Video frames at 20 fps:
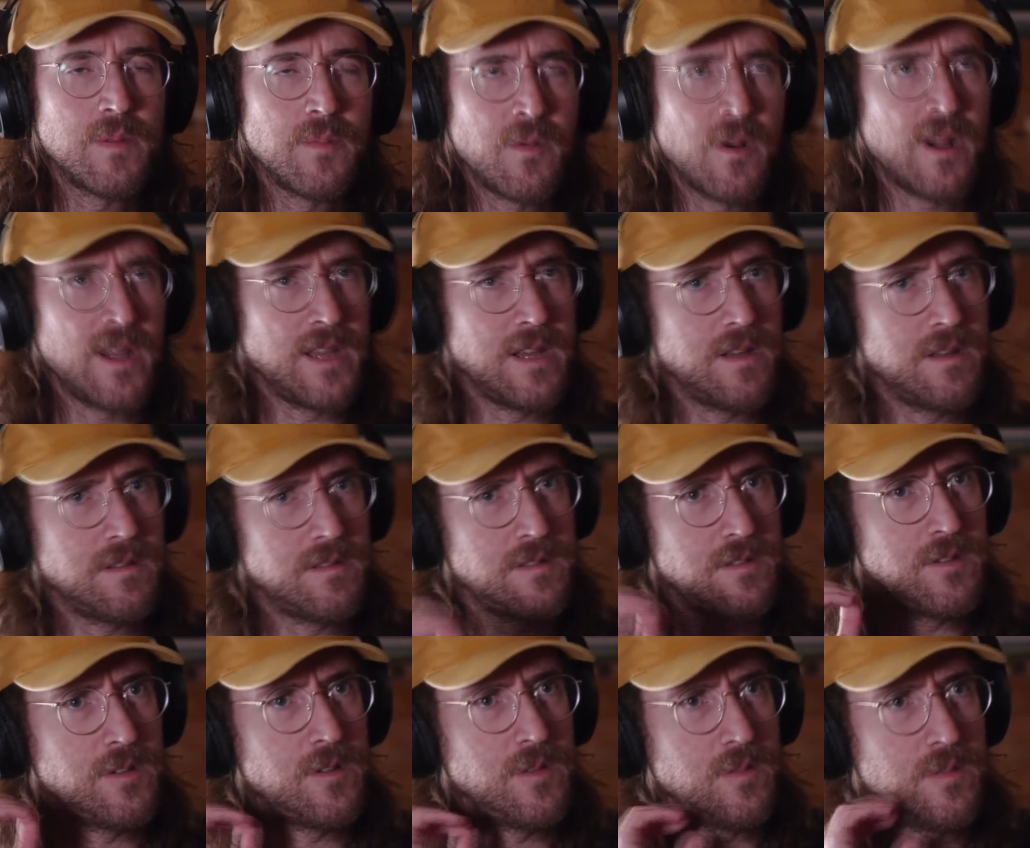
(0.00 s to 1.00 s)
Mariah,
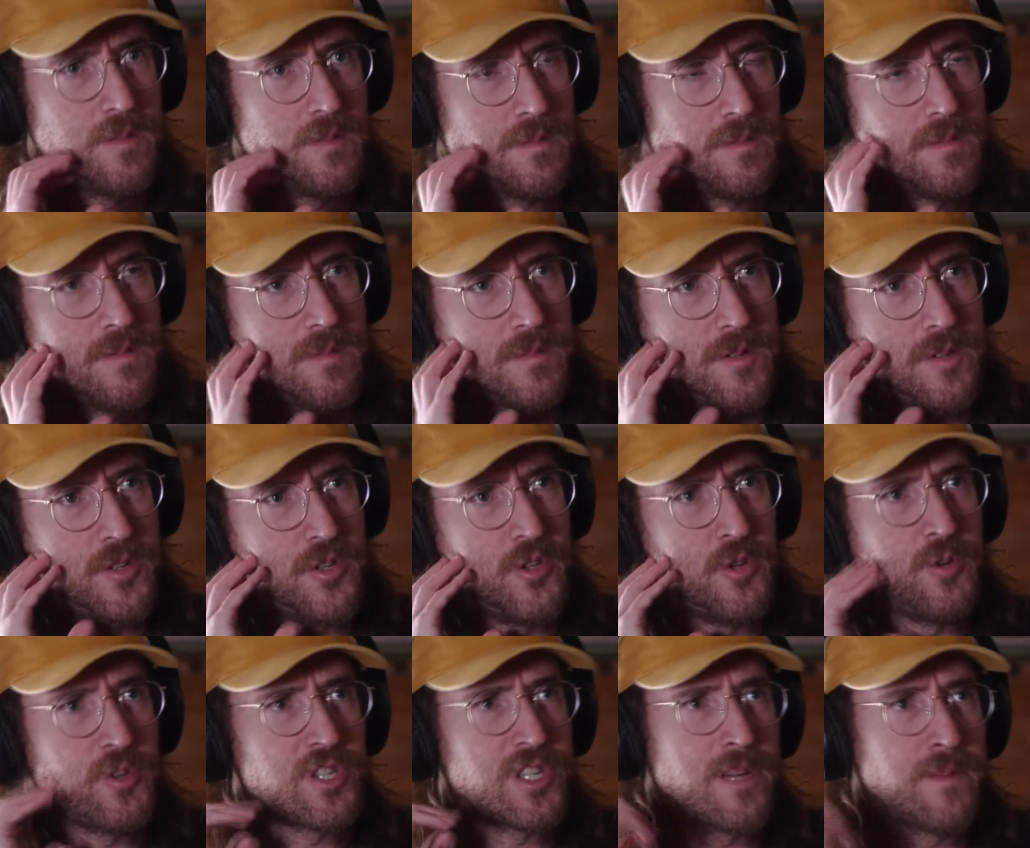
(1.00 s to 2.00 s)
to
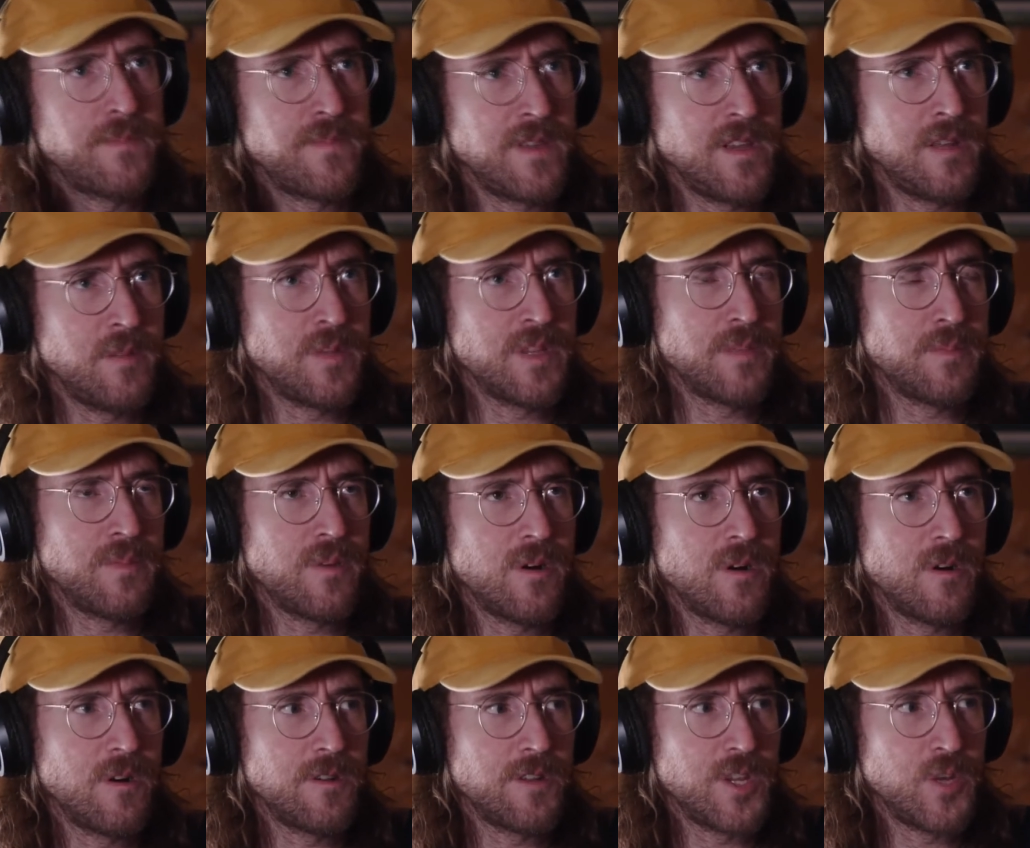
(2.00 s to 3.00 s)
do something with a
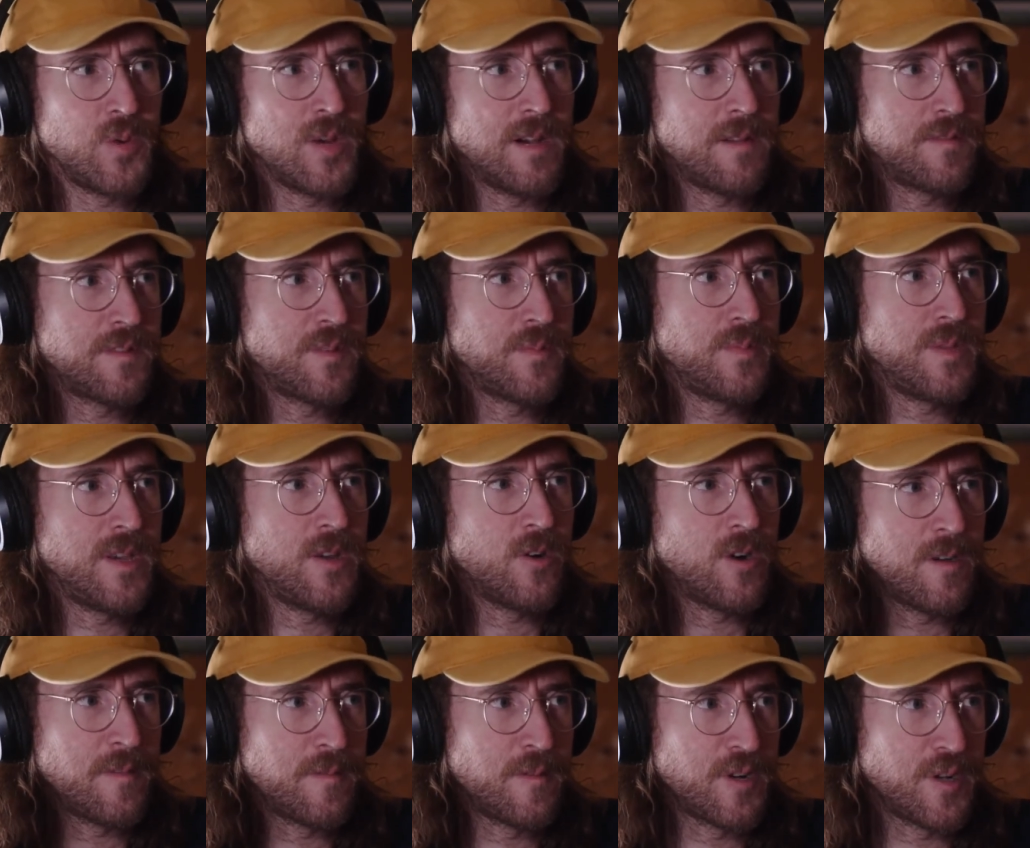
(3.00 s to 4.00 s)
part, you have to be
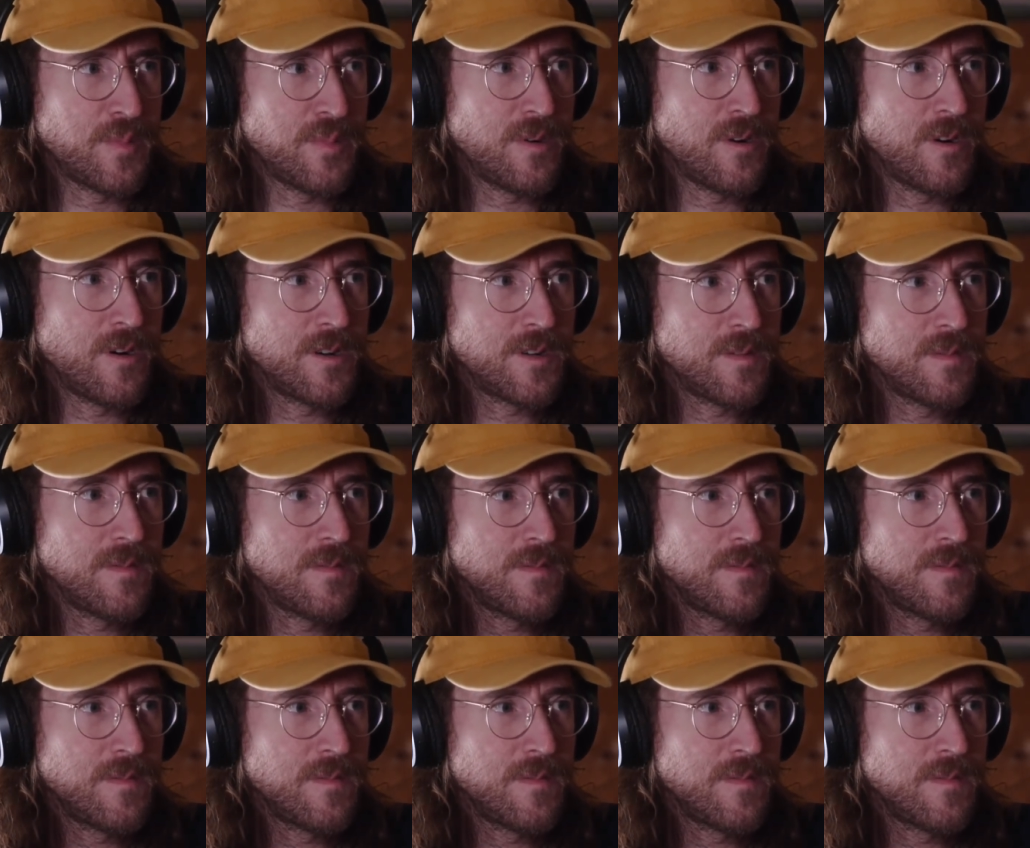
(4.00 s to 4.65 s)
offered a part.